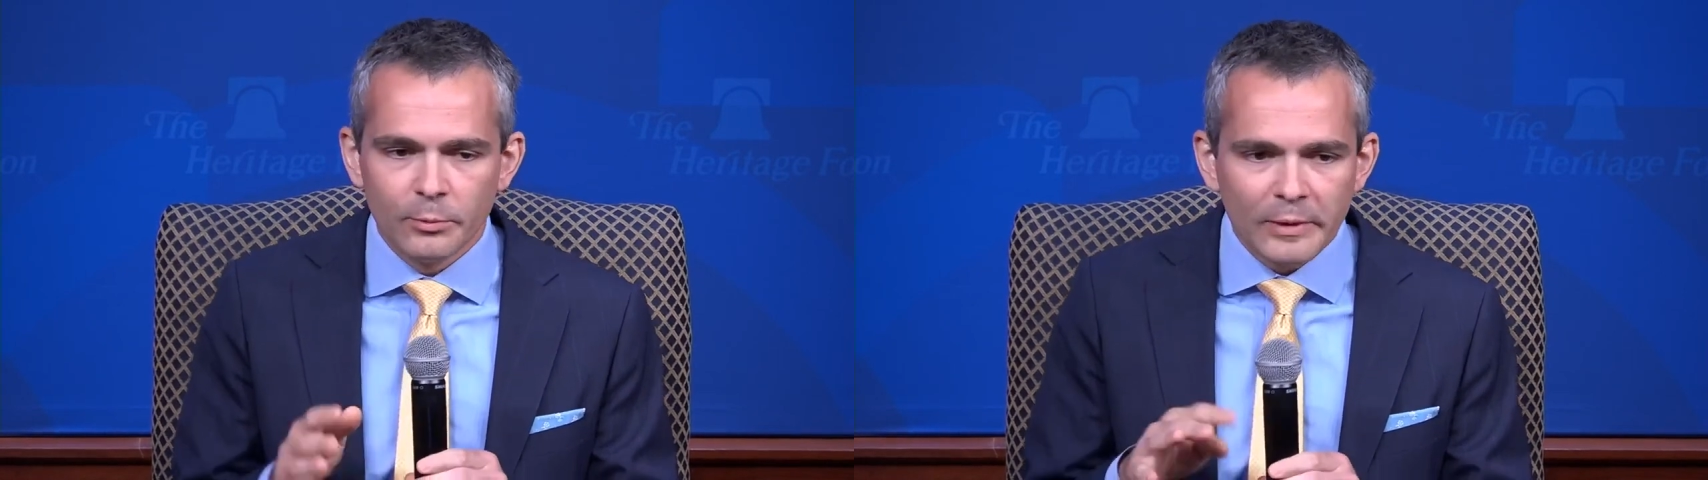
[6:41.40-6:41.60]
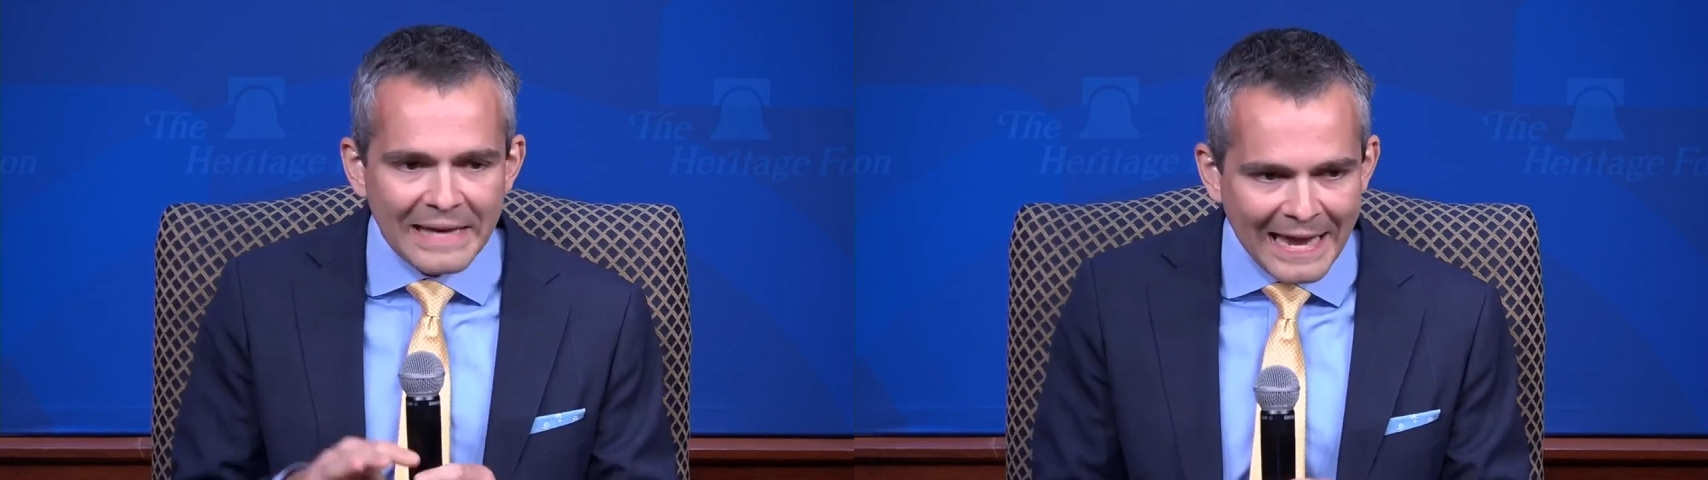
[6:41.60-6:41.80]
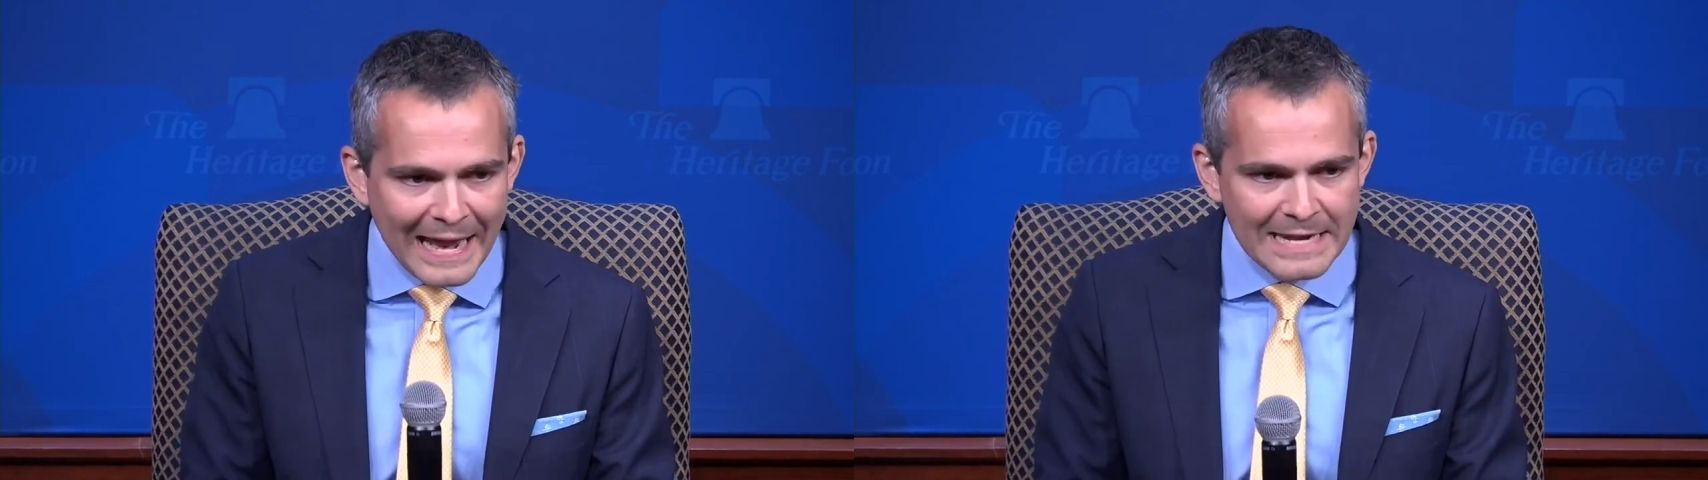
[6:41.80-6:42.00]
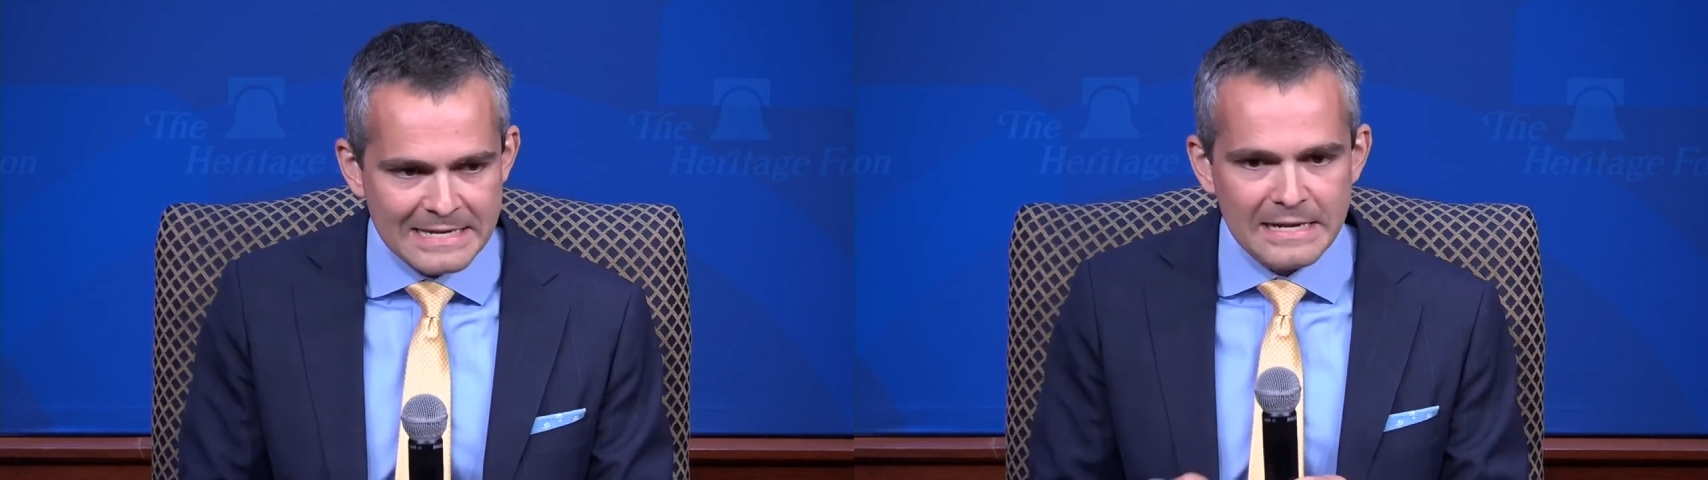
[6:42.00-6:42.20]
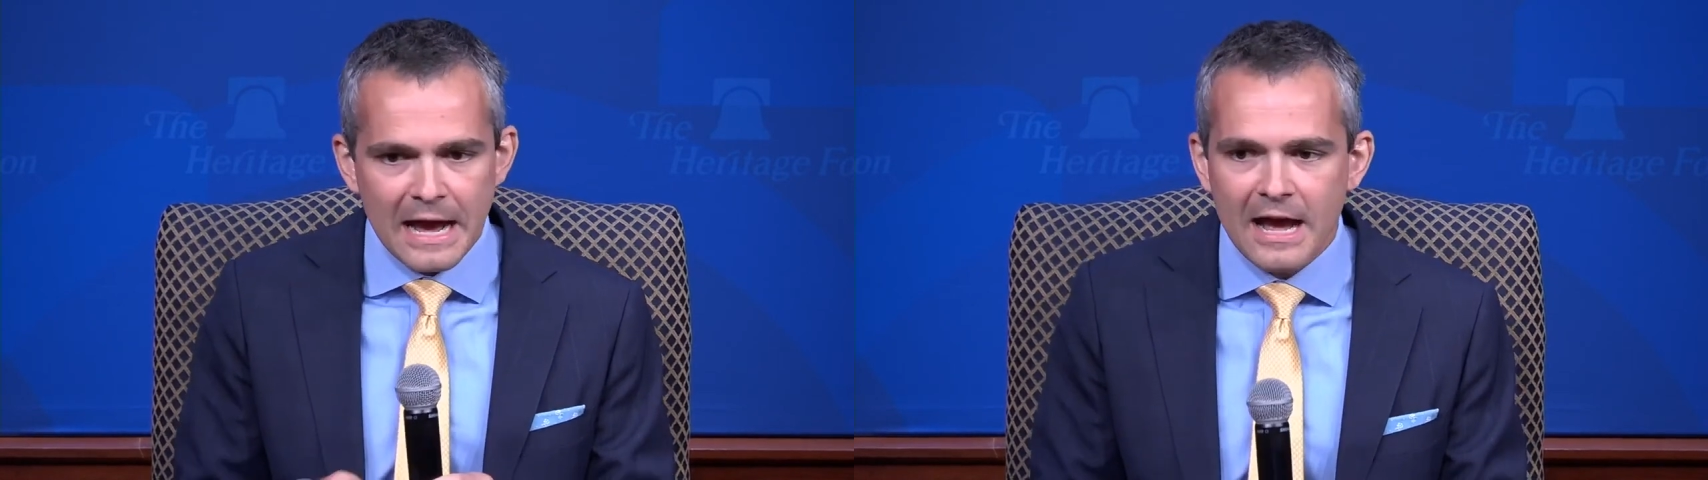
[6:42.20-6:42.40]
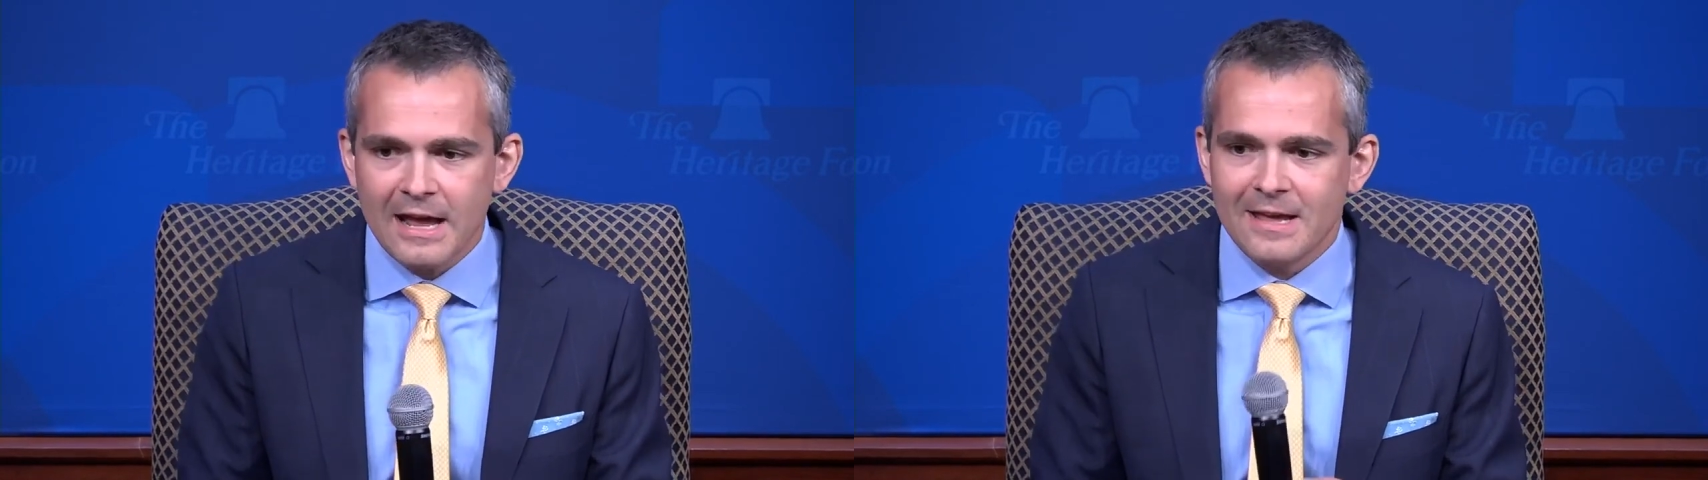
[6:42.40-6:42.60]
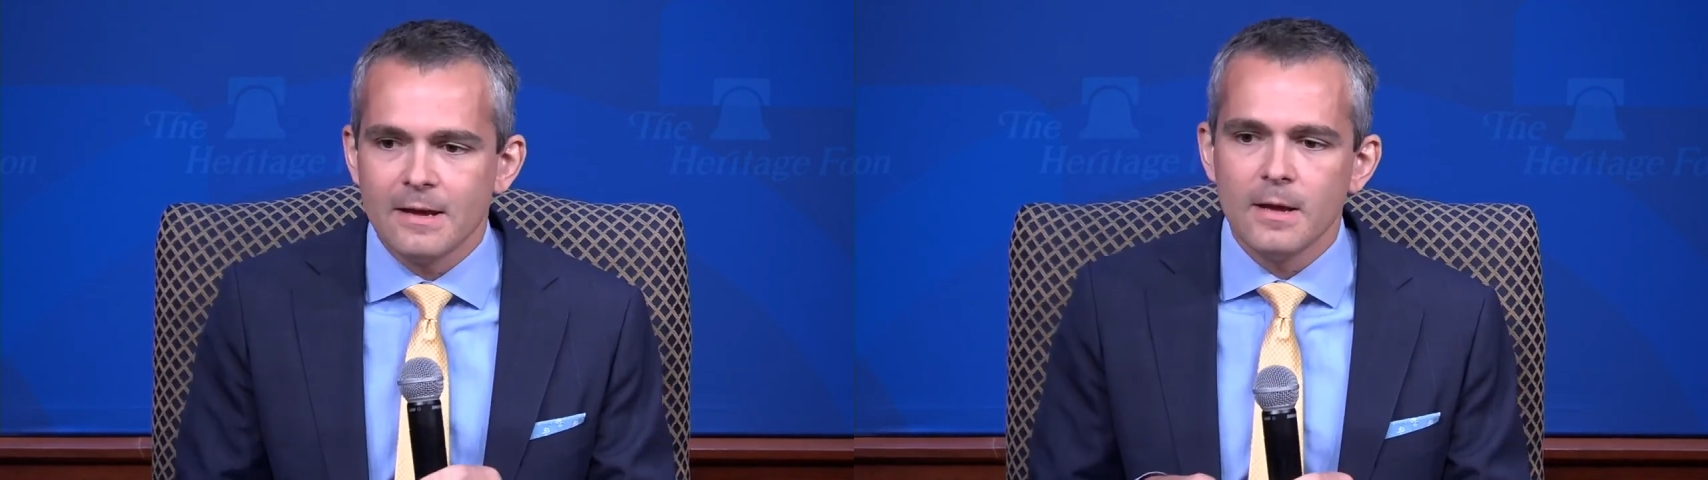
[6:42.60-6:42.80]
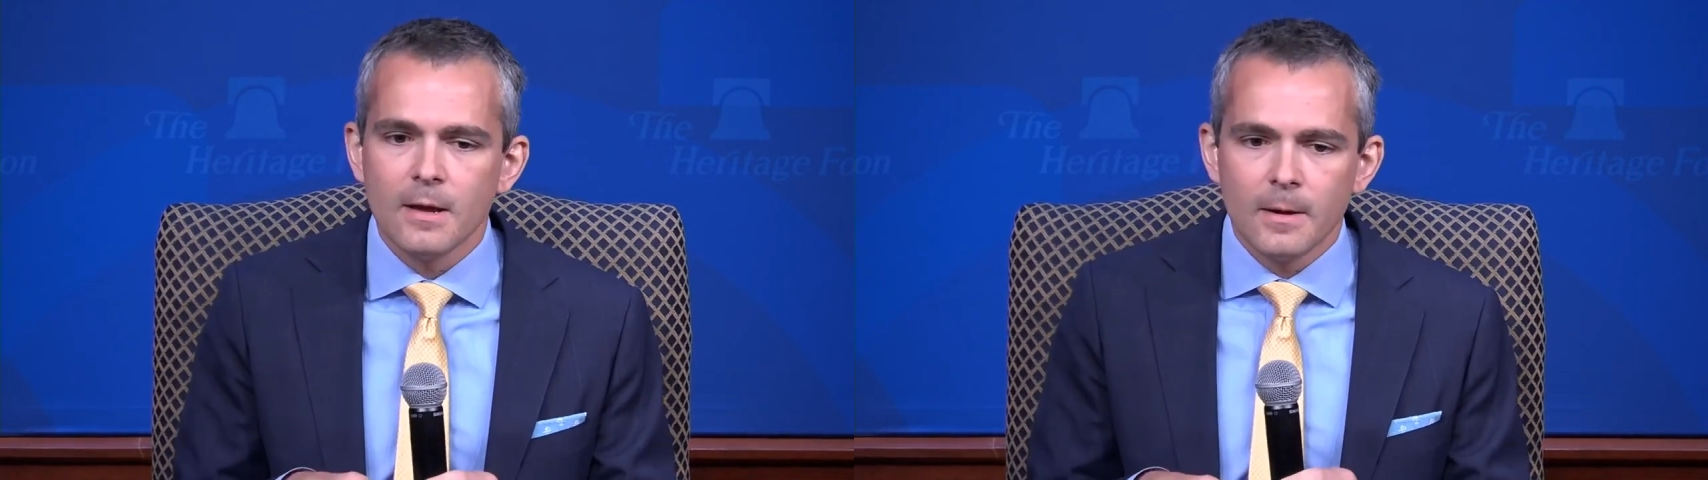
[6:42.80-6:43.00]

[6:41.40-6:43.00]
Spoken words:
We can't deny